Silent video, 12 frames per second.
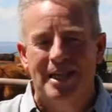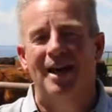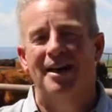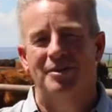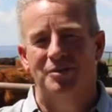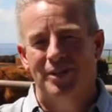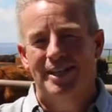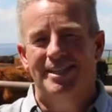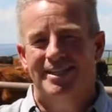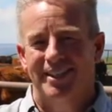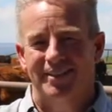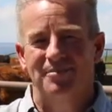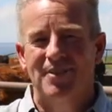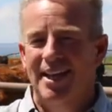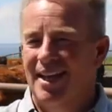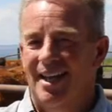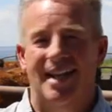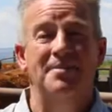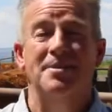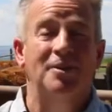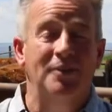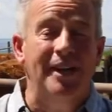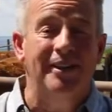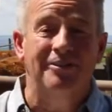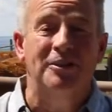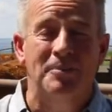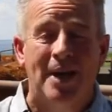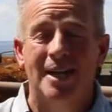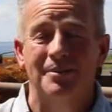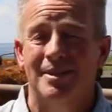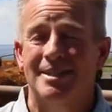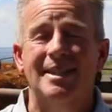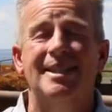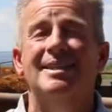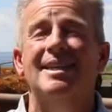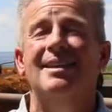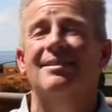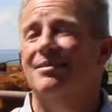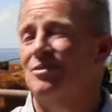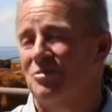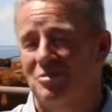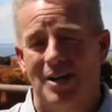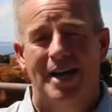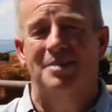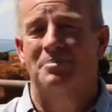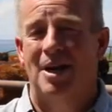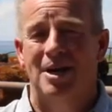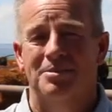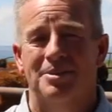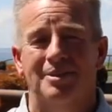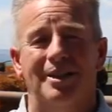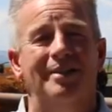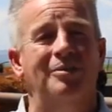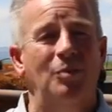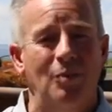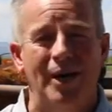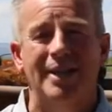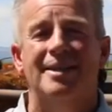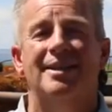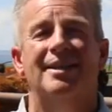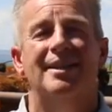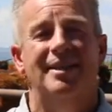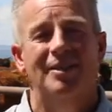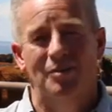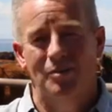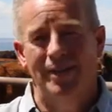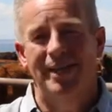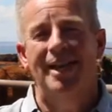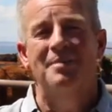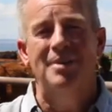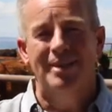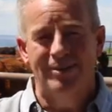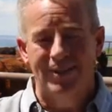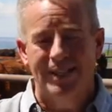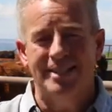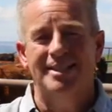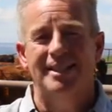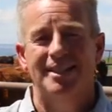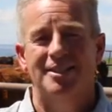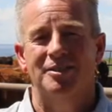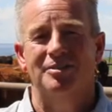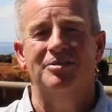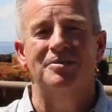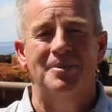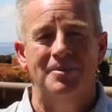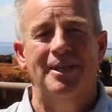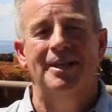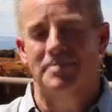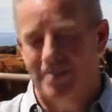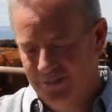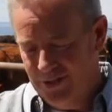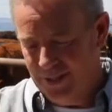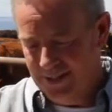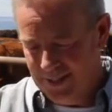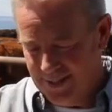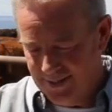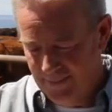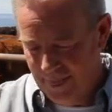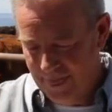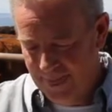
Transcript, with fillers: Beyond Reason. I'm going to read it verbatim because it is a great parable of what we have been listening to from the lips of Jesus.